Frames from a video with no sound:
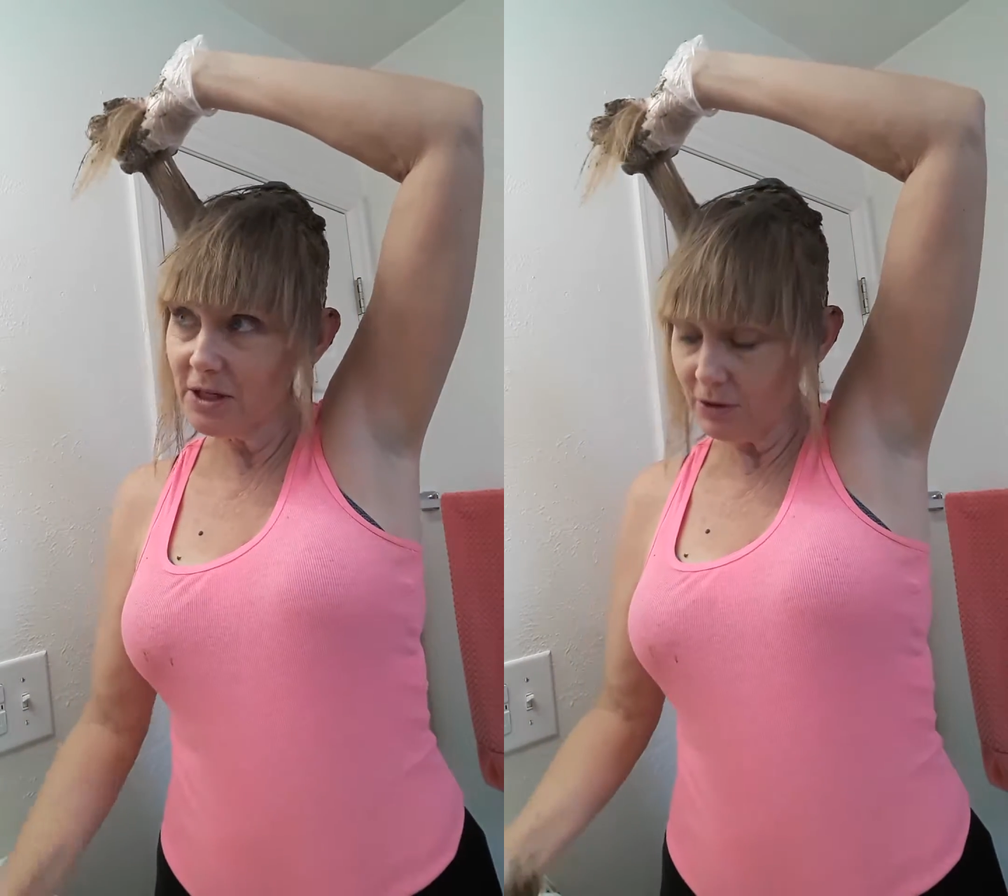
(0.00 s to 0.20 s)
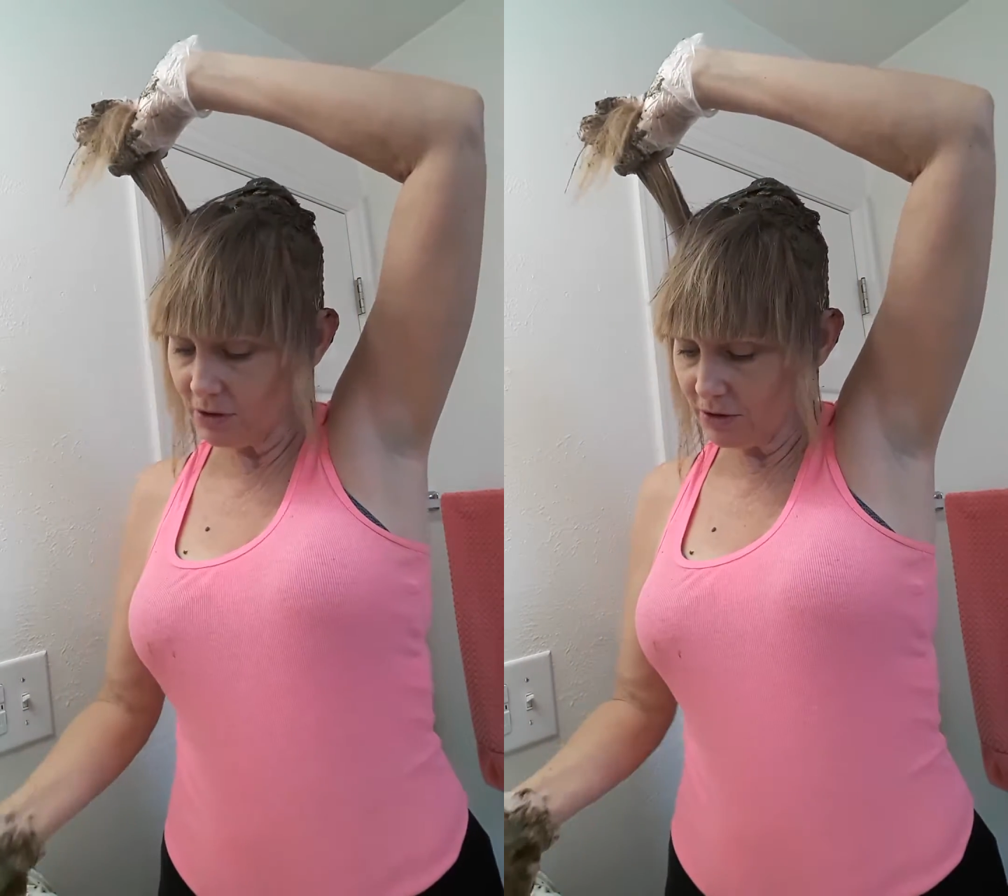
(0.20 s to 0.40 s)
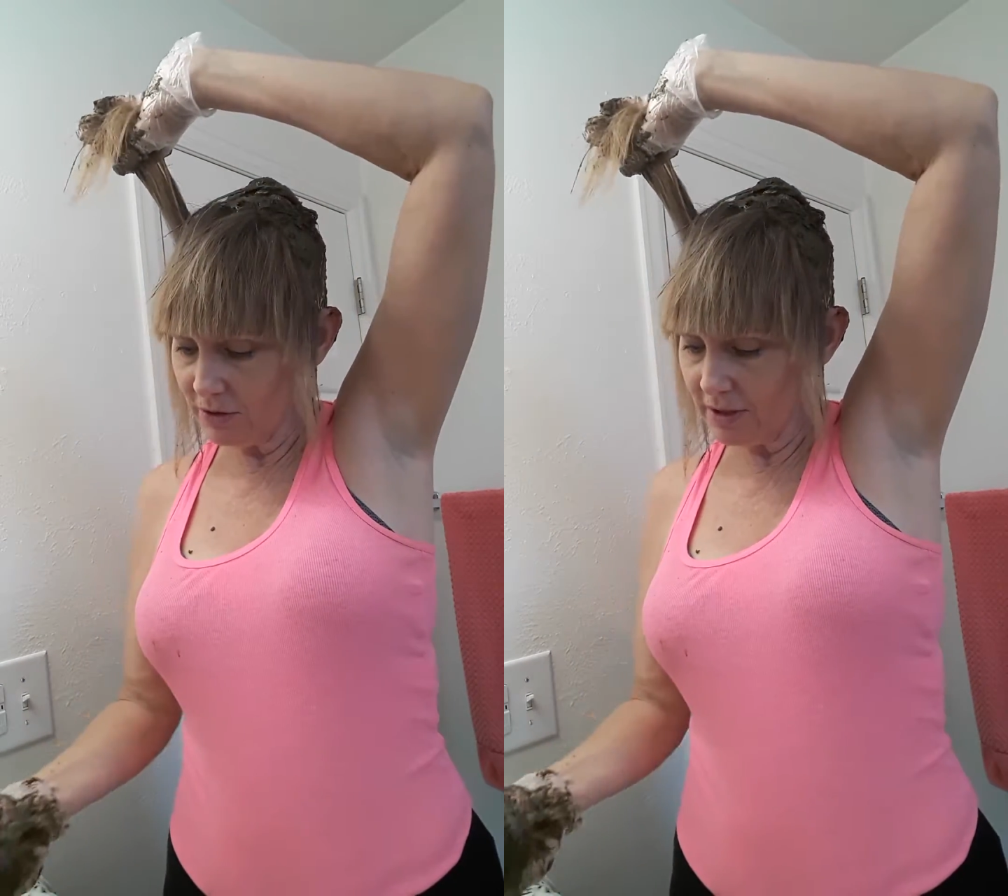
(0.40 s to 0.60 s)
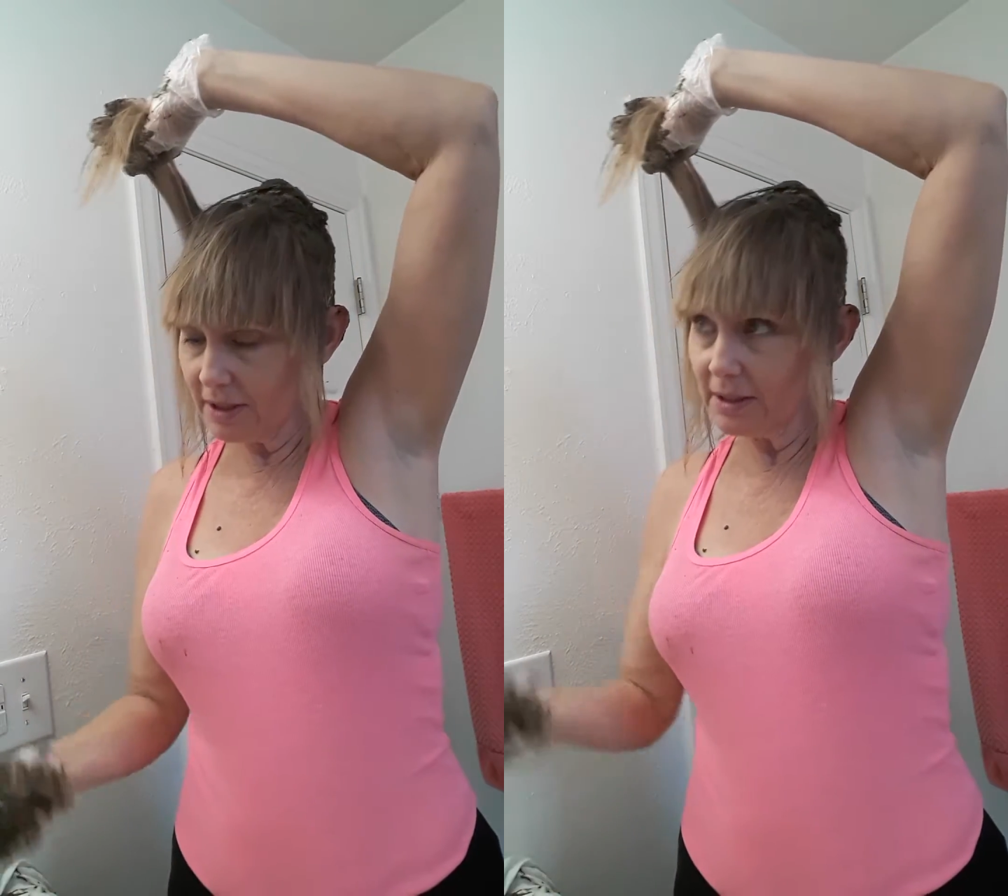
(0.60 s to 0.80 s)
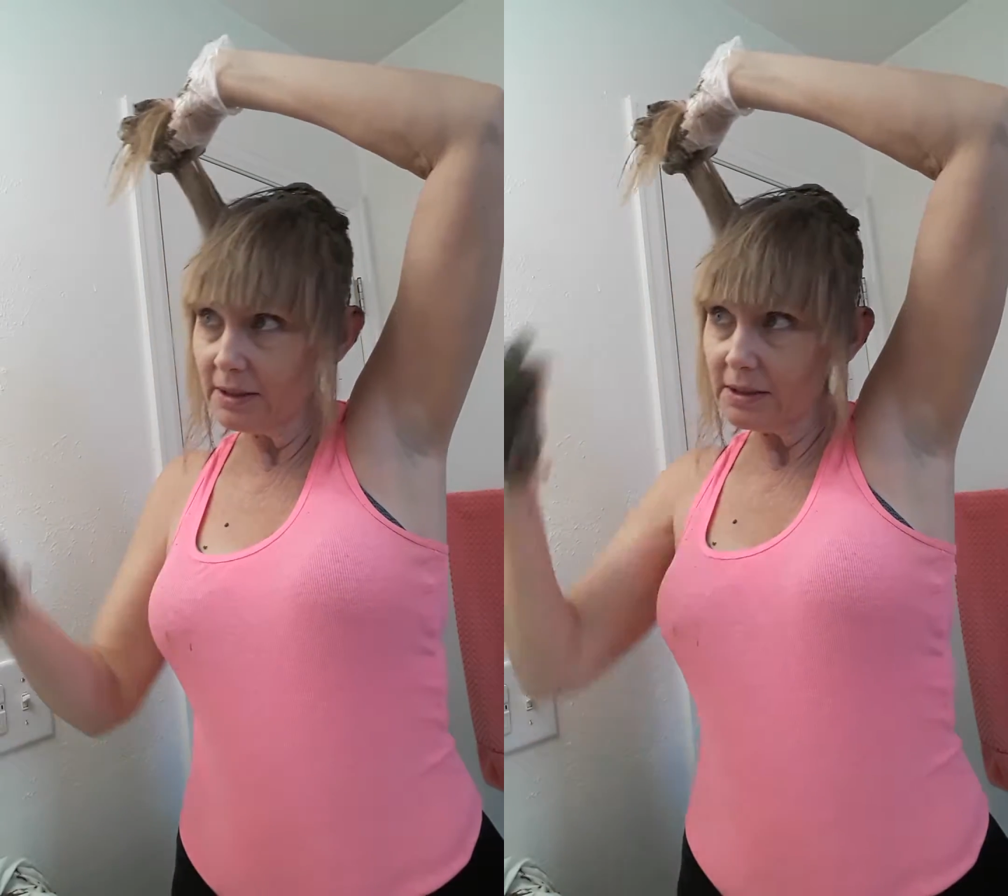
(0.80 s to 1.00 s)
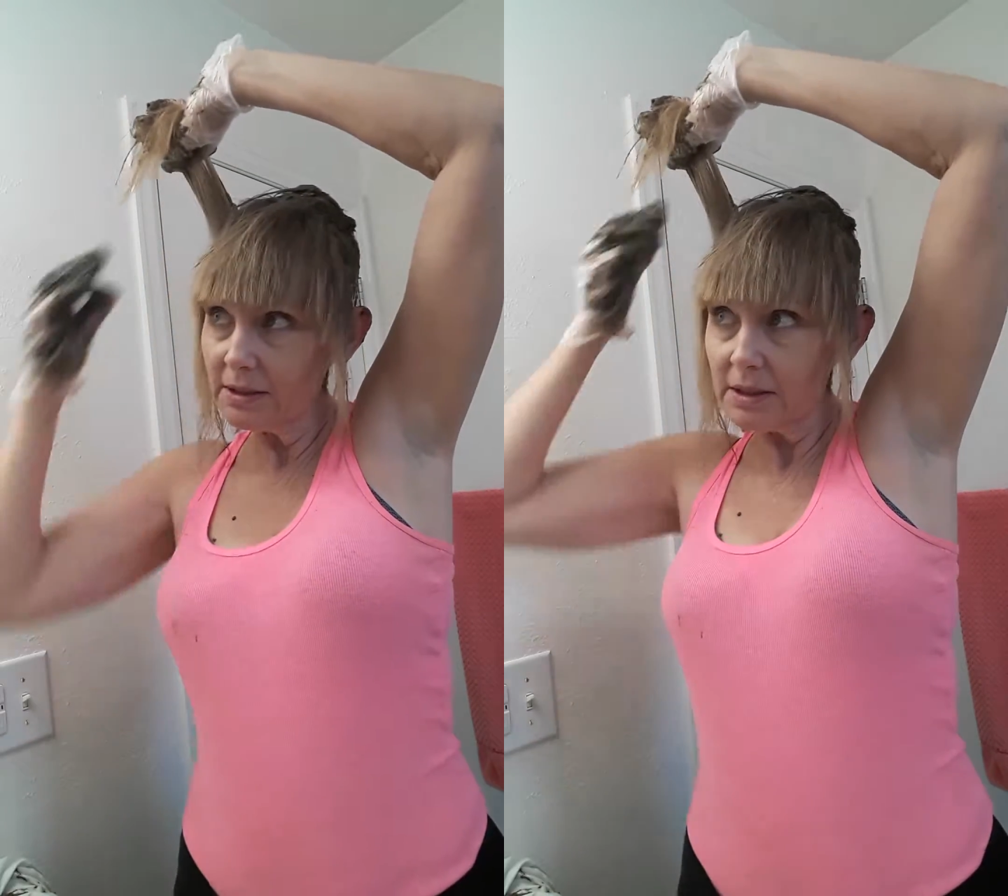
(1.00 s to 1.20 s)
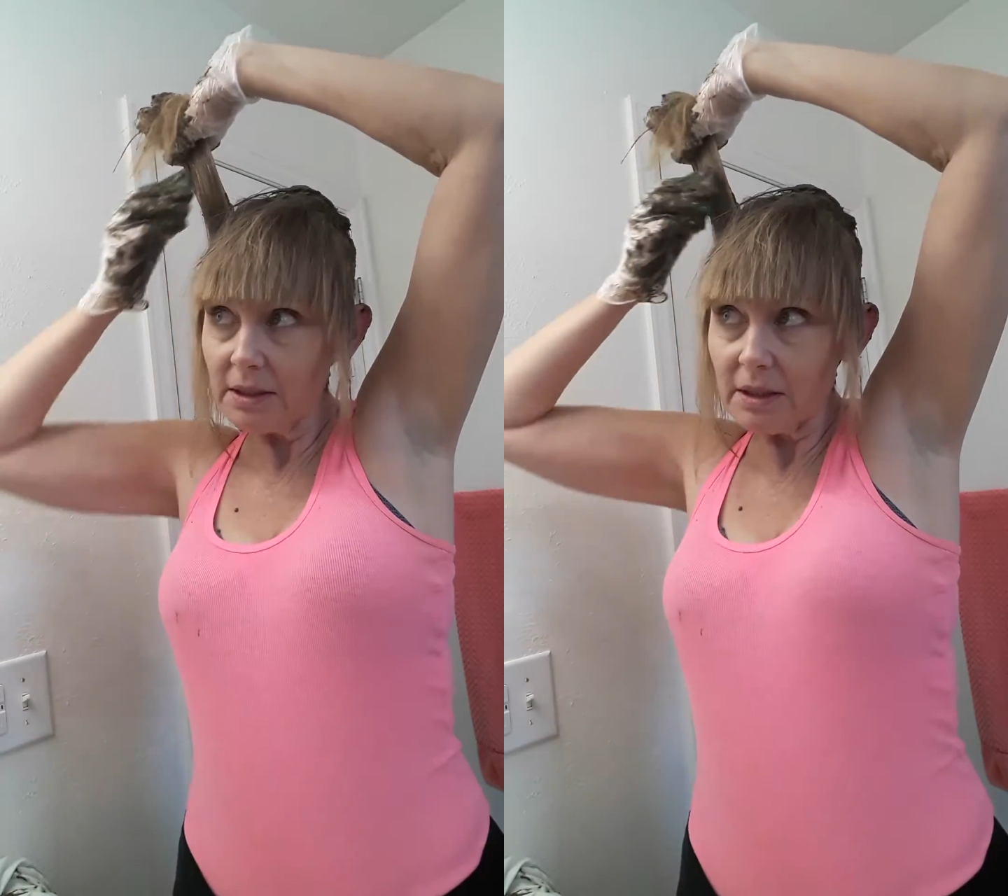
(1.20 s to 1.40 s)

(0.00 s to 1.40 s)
you do this,